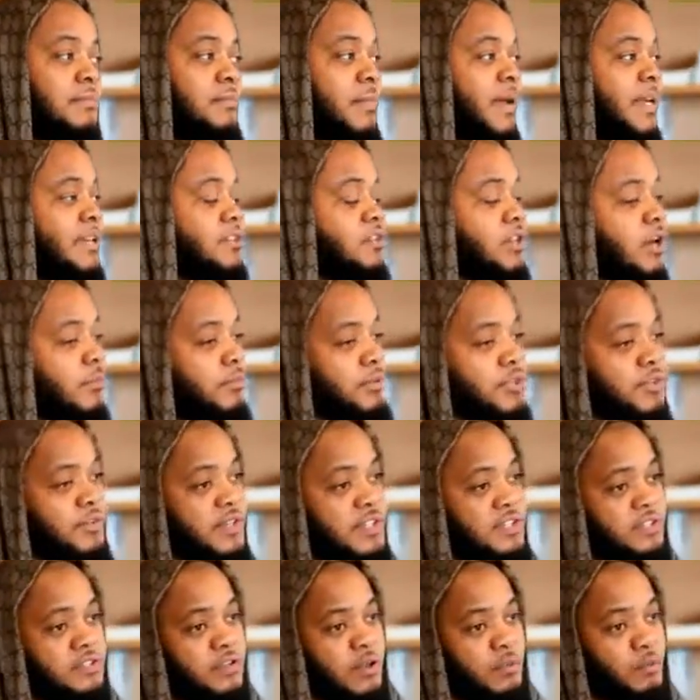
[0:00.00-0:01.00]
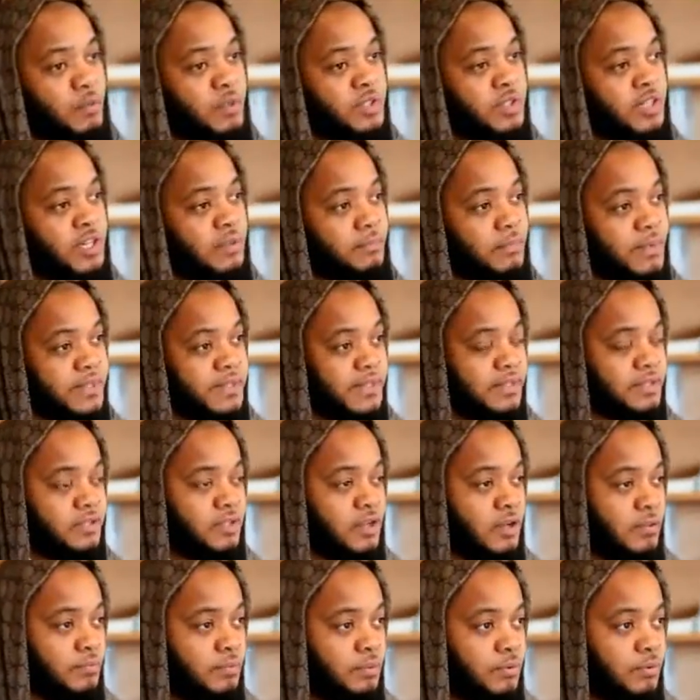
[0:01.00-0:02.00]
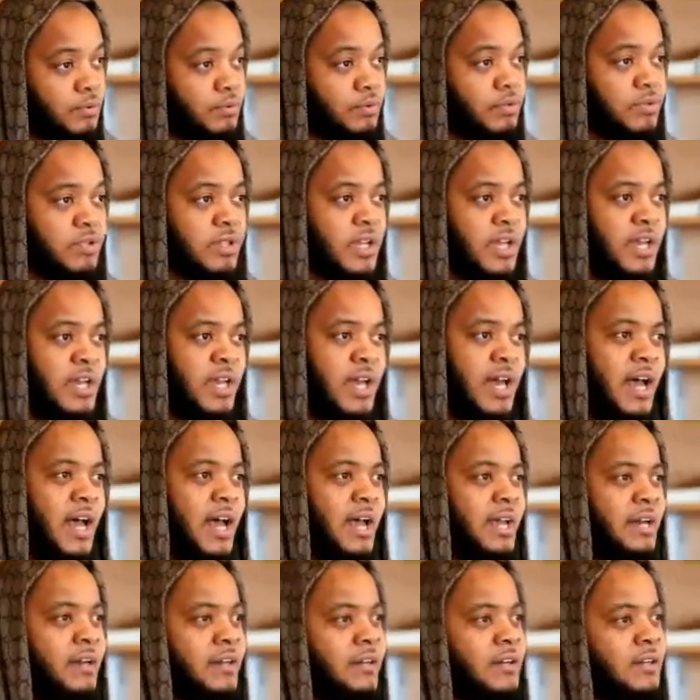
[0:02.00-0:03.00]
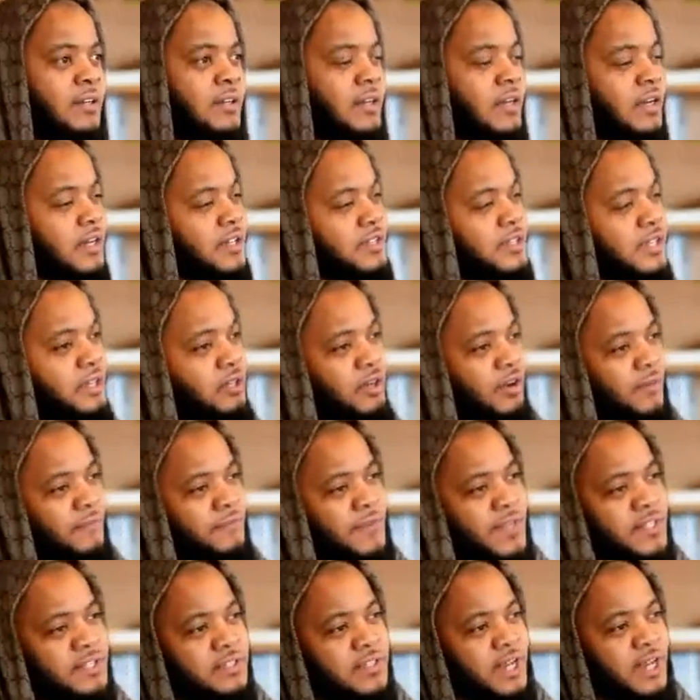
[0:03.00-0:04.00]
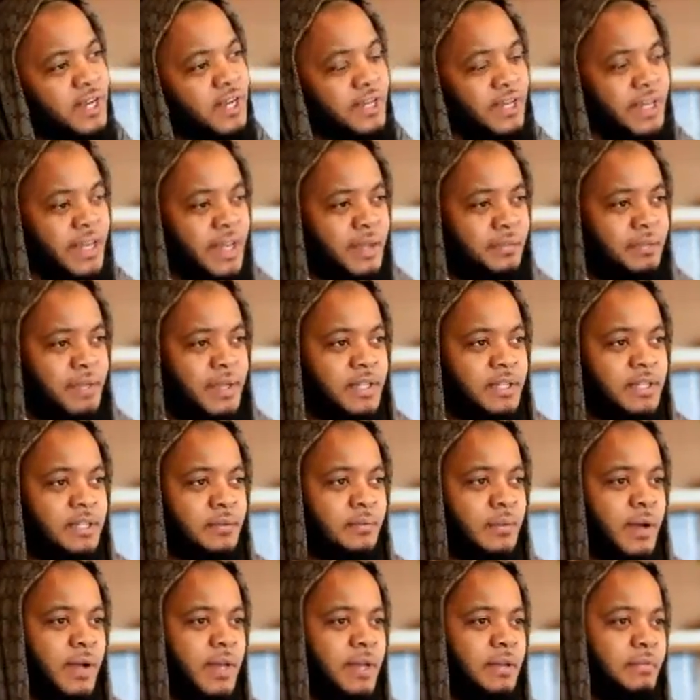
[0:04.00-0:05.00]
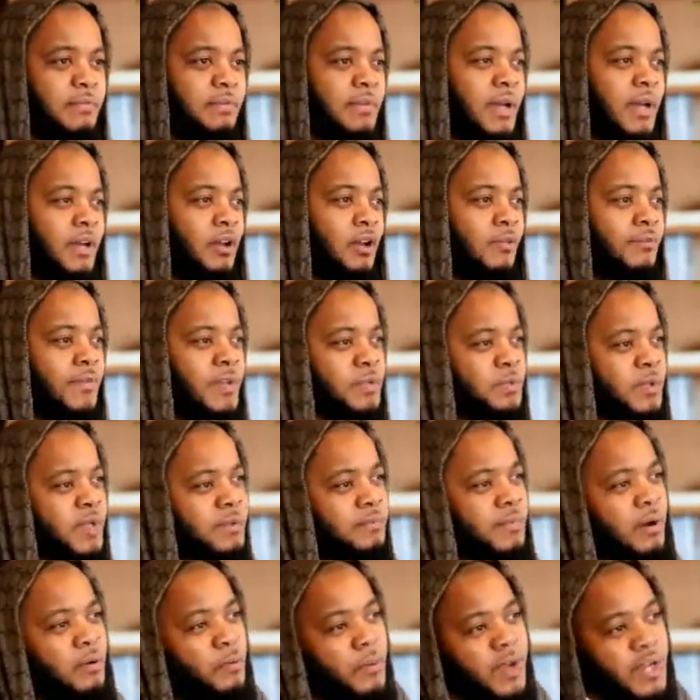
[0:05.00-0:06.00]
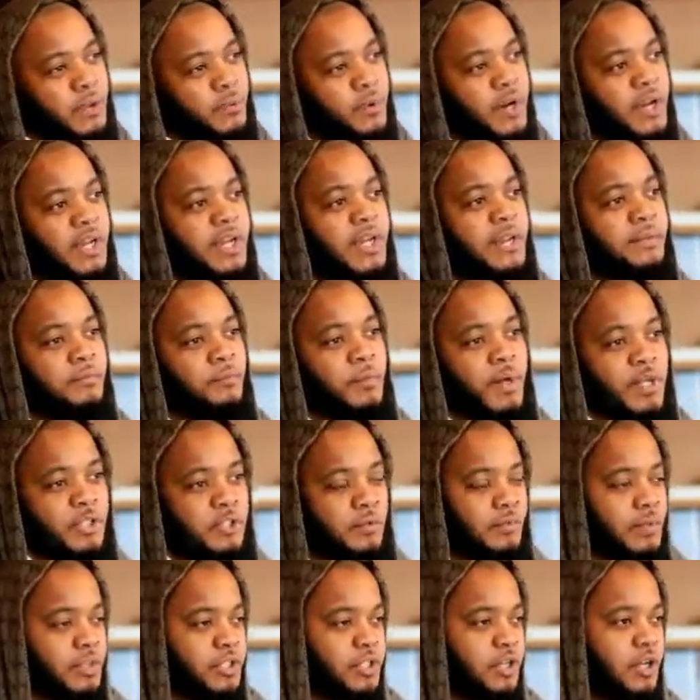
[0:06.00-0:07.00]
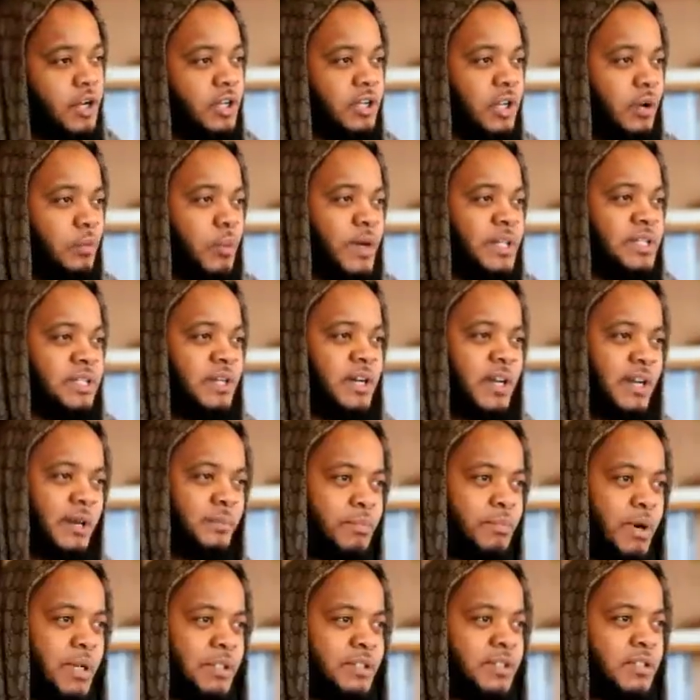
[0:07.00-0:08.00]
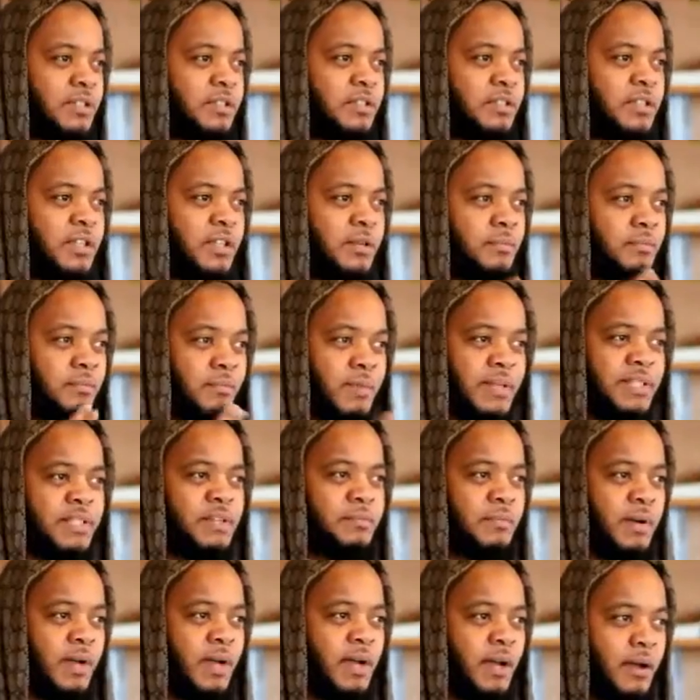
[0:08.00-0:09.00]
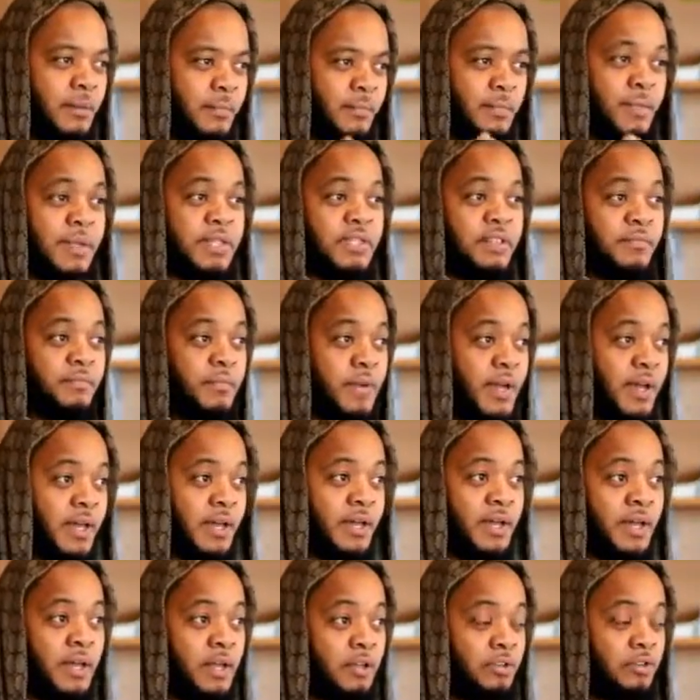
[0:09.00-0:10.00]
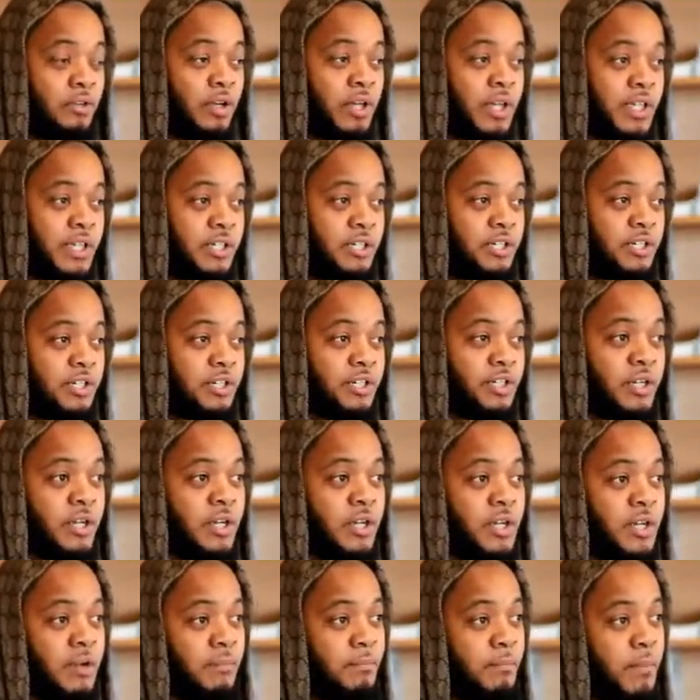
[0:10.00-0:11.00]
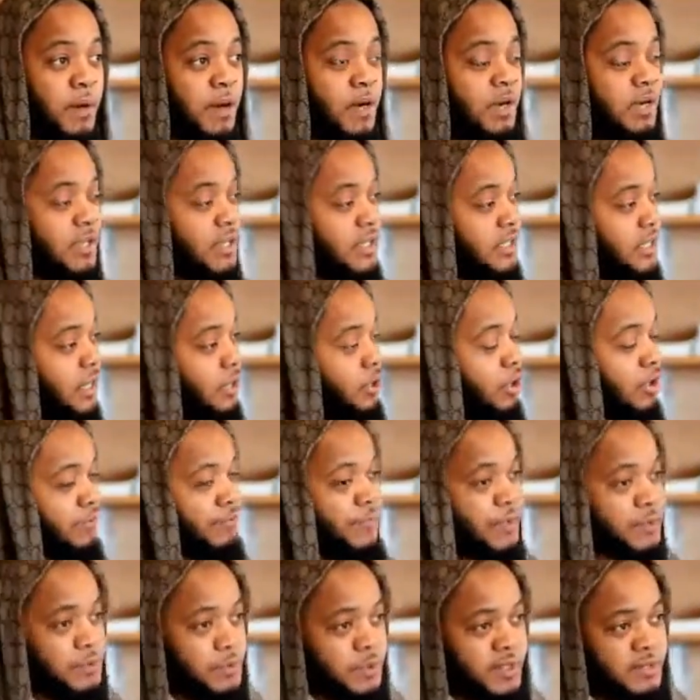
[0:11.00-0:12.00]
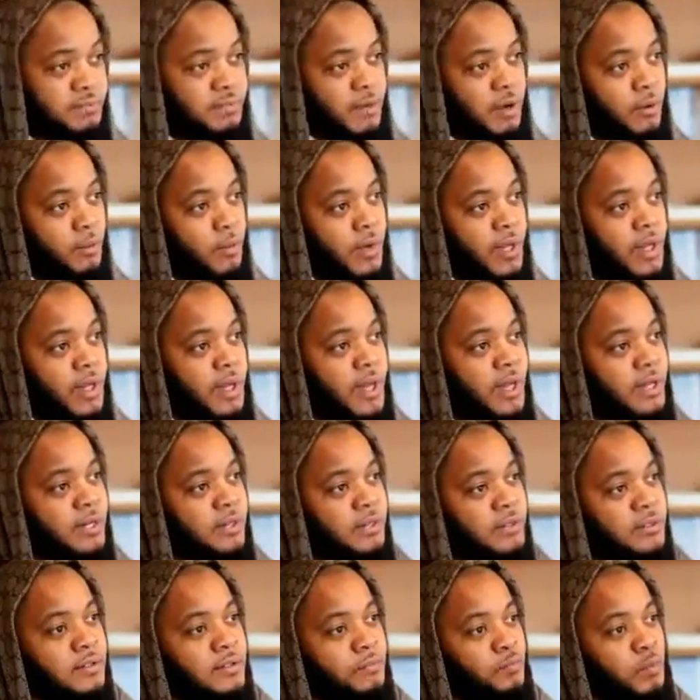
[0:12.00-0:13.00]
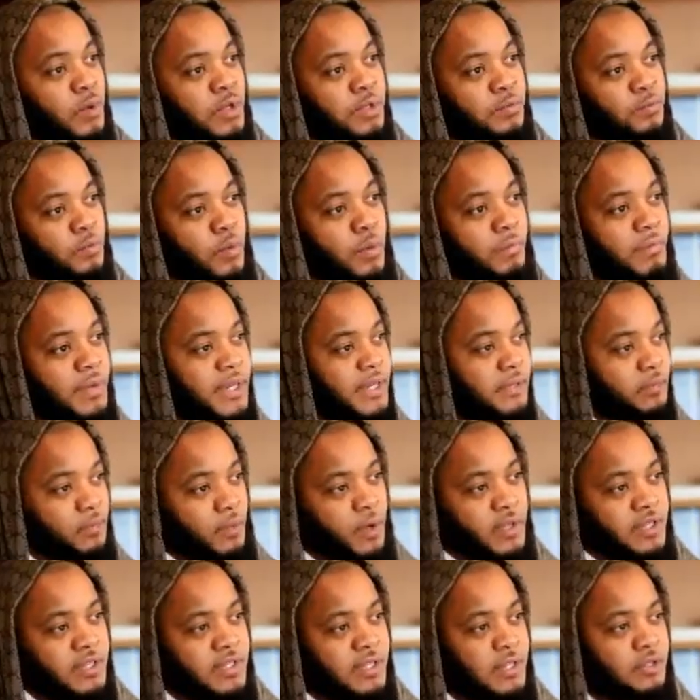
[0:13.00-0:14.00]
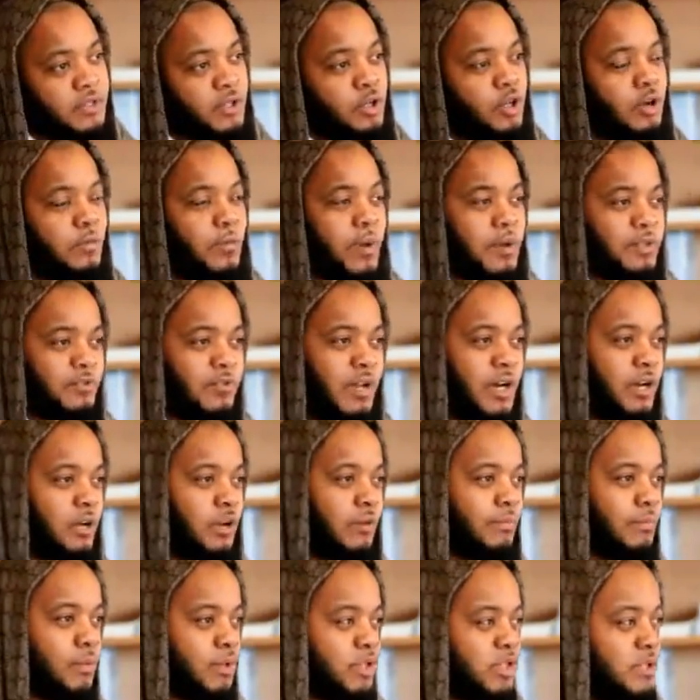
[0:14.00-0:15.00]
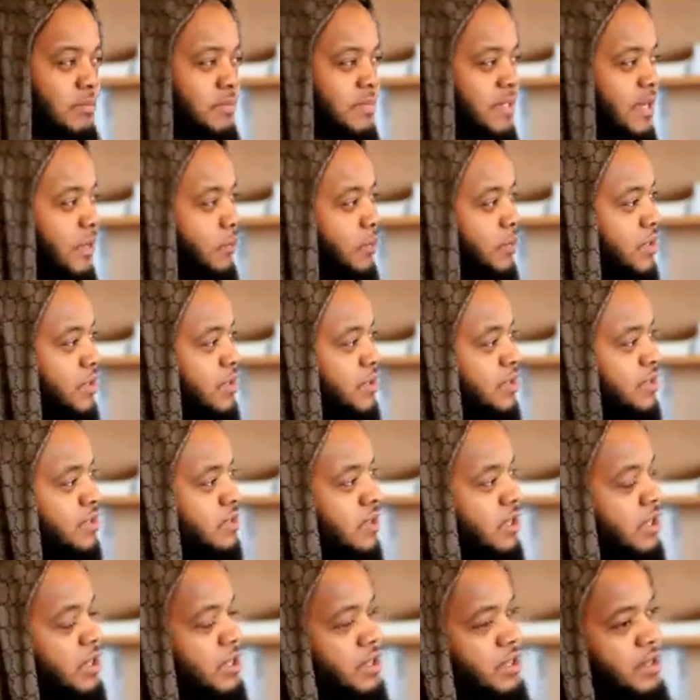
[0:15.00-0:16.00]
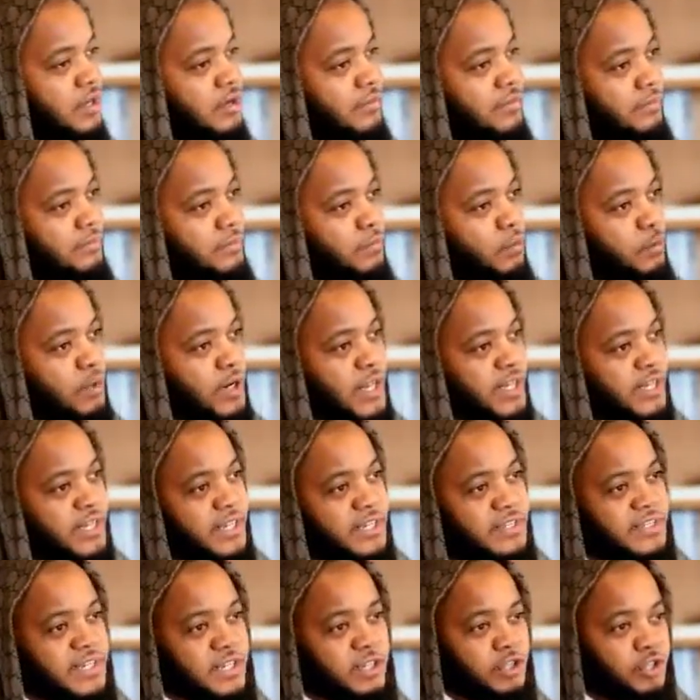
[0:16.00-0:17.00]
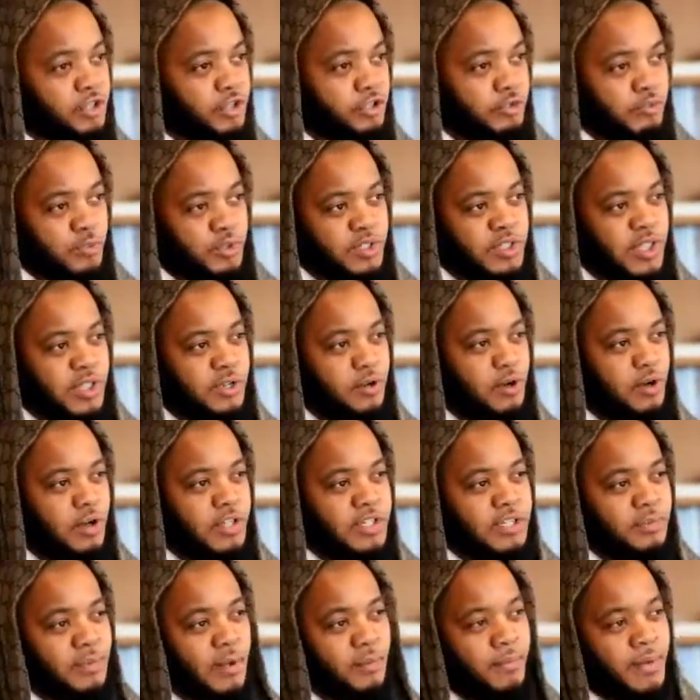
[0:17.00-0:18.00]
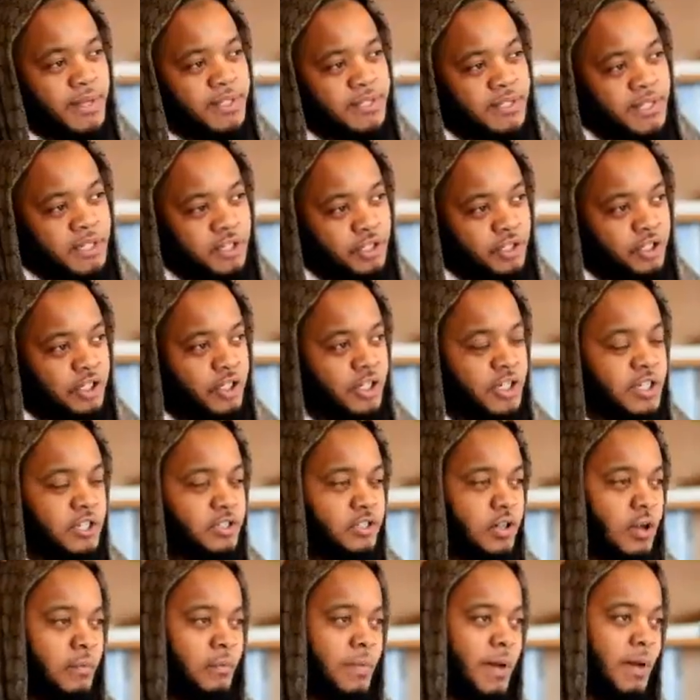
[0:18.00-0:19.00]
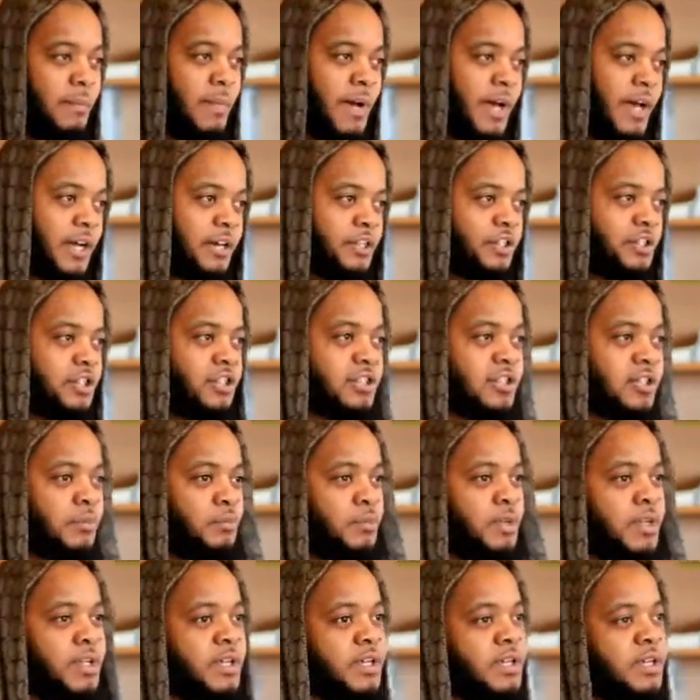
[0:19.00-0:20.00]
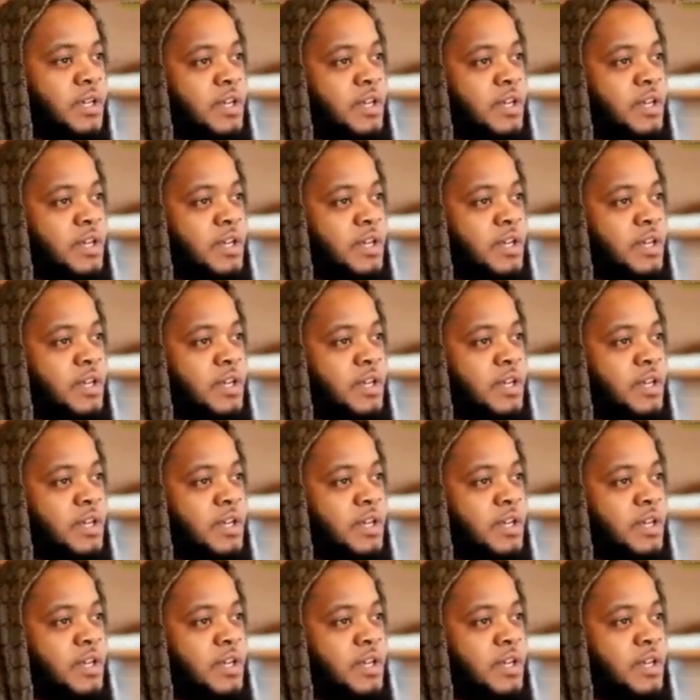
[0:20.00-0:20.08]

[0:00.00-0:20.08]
my examples of Islam wasn't the best examples, and like I said, a lot of things kind of came into a lot of things were in my way when I took my shahada. I wanted to of practice to the best of my knowledge, but a lot of things was in my way. And what made it worse, that I was around a lot of Muslims that was more like the intention, almost like, oh, it's about my intention, it's not about my actions. And